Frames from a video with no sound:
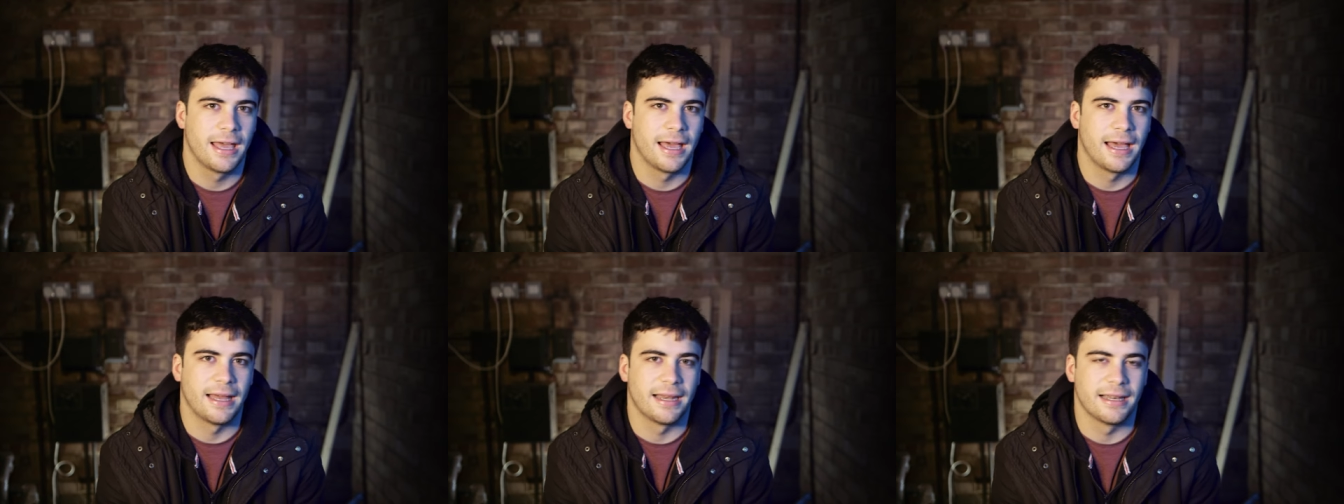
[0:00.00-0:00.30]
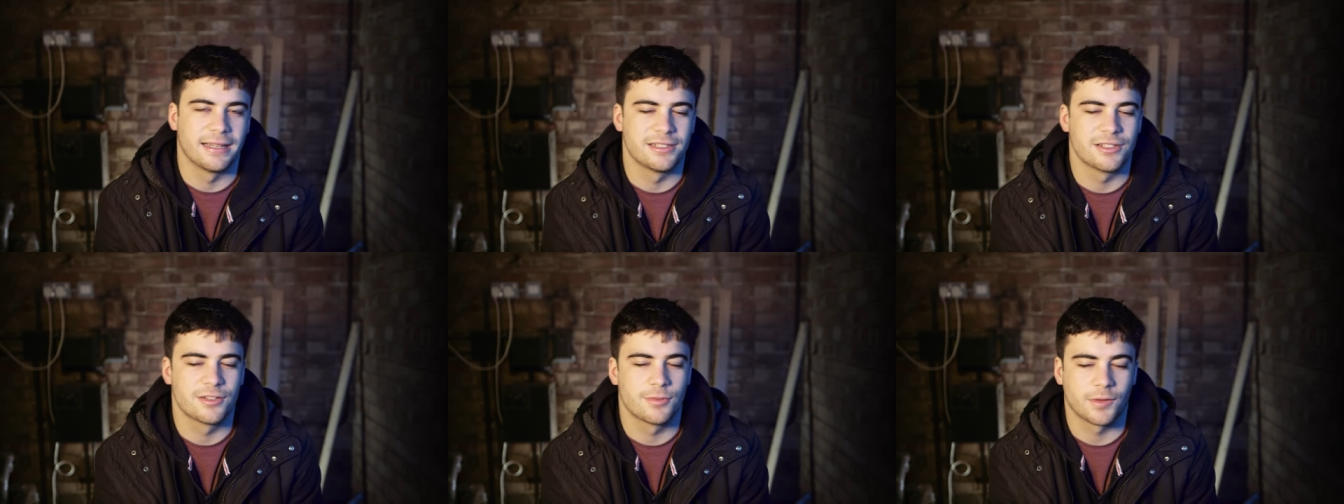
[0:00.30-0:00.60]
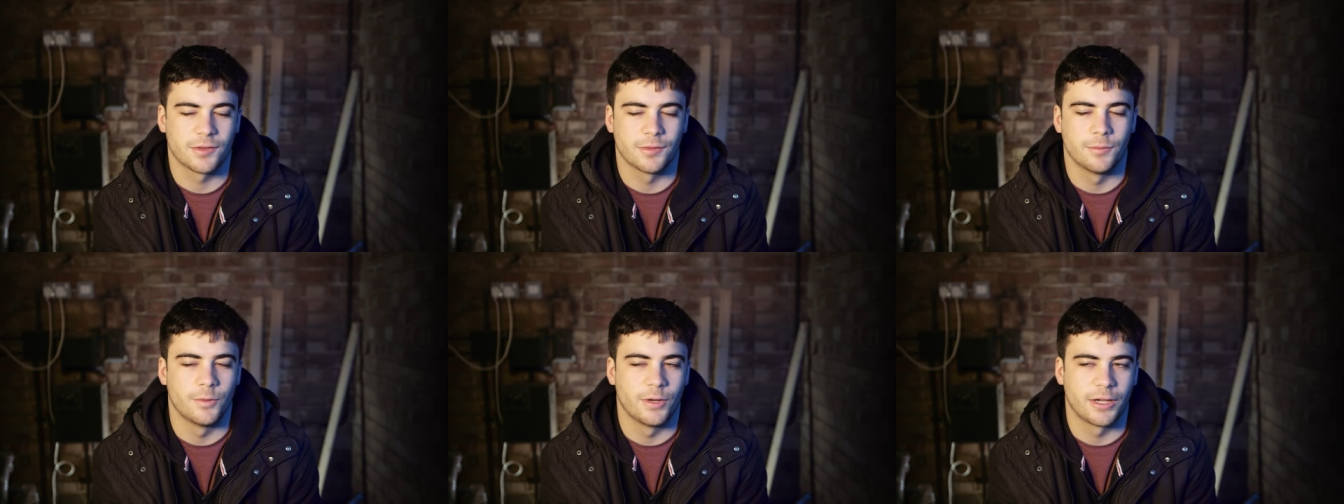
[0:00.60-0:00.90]
and it just
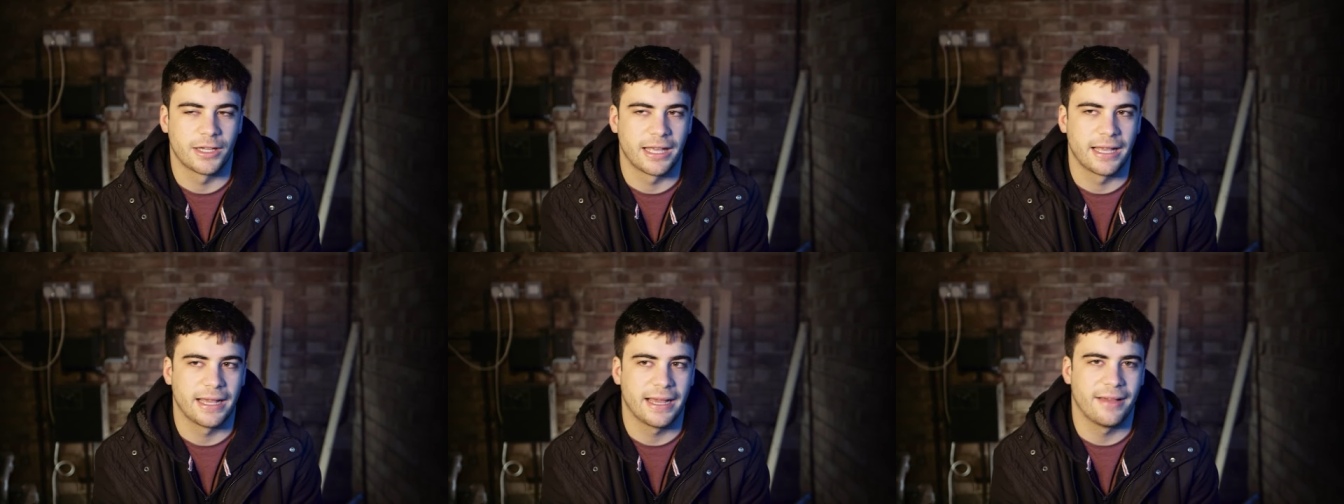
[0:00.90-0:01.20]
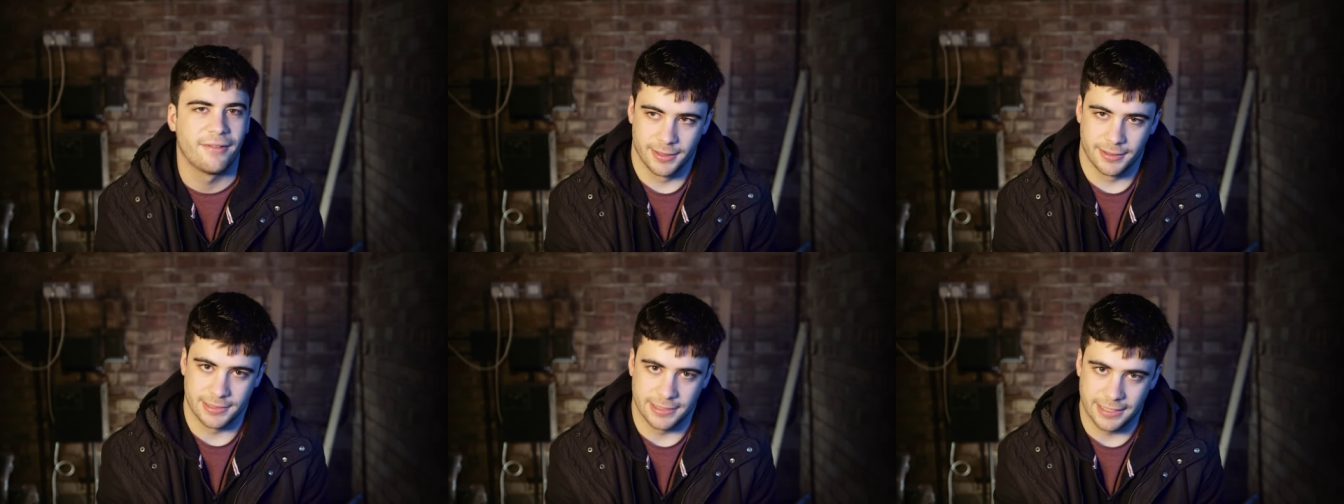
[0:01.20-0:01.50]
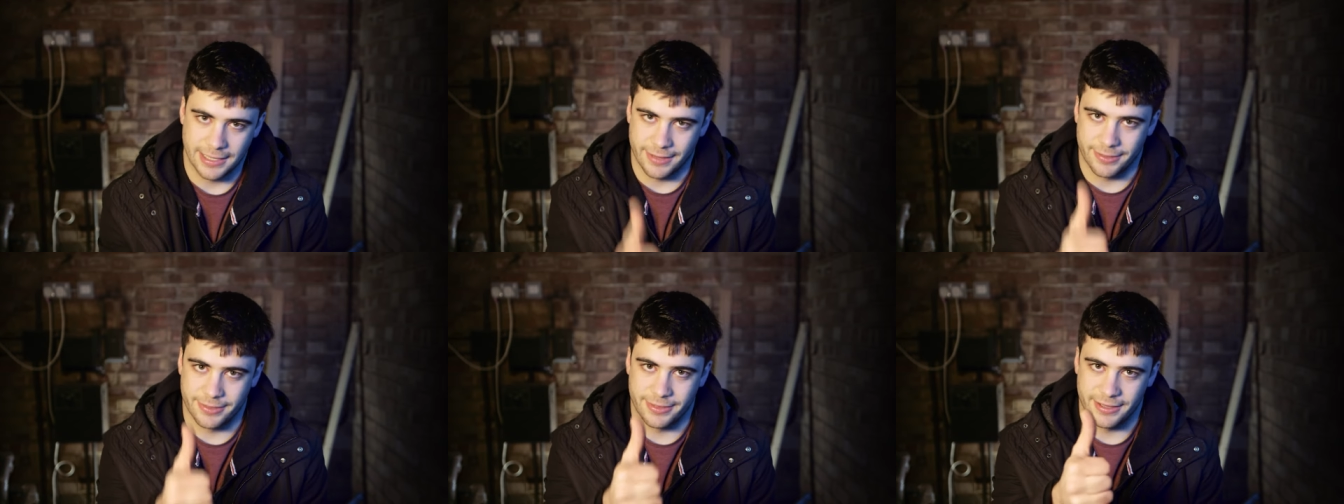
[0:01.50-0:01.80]
wasn't working out. So
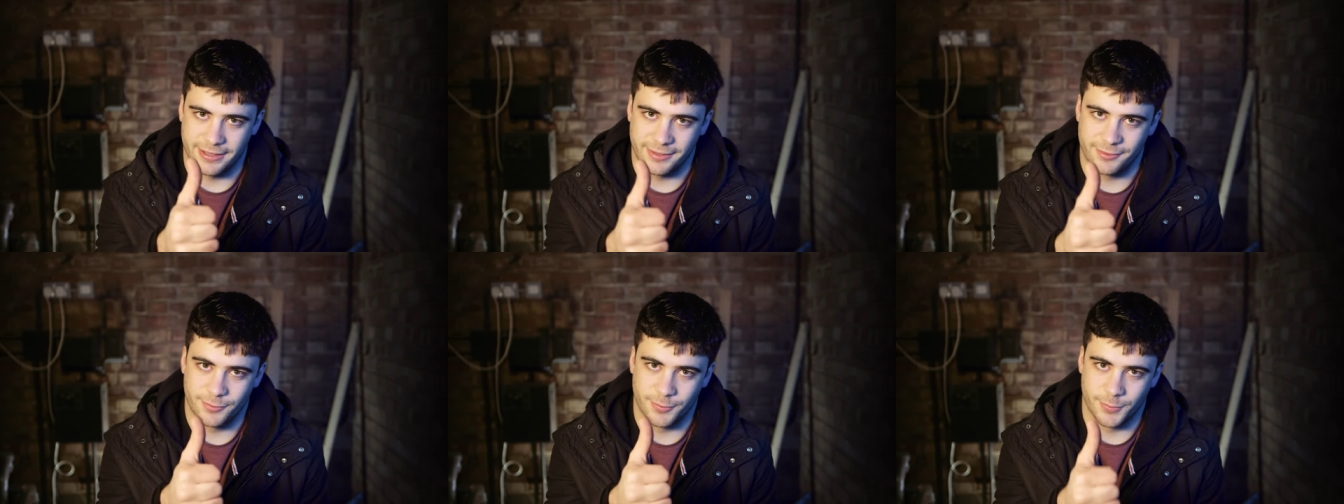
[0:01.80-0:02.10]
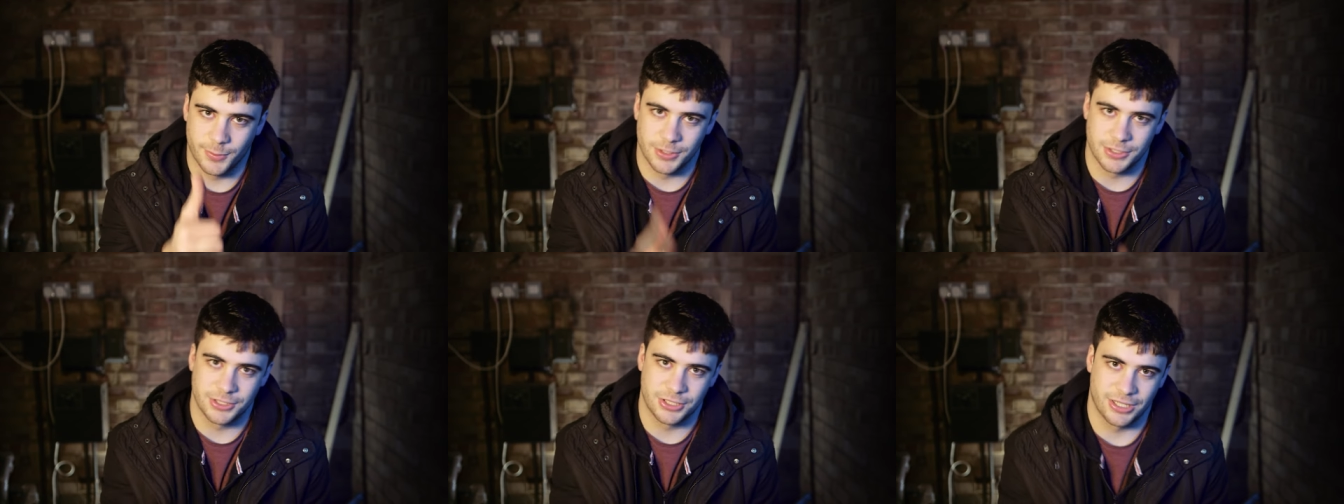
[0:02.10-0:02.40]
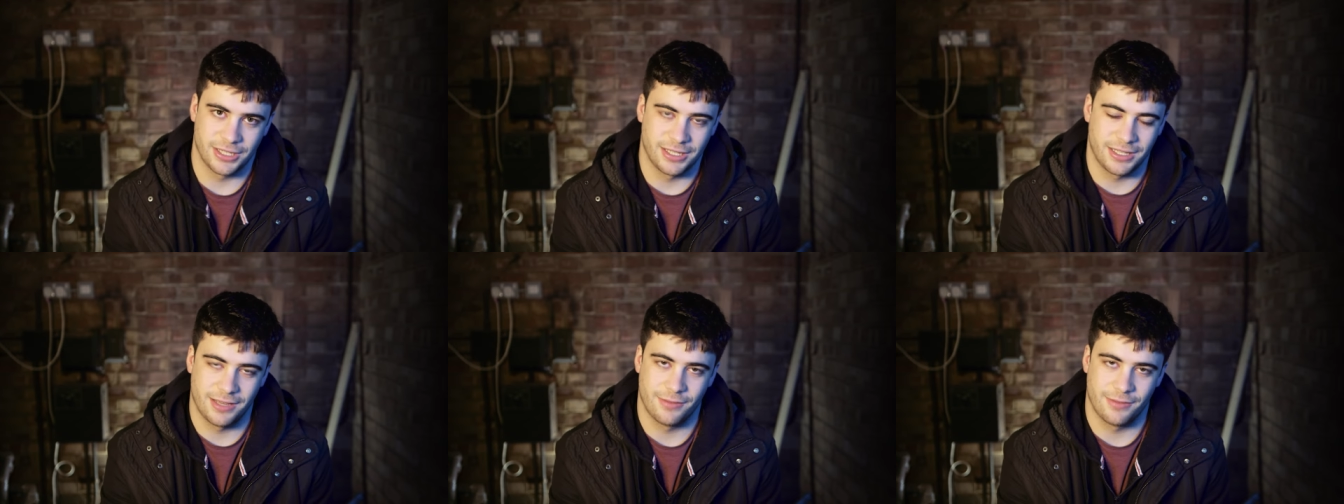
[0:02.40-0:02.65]
yeah, thanks for watching.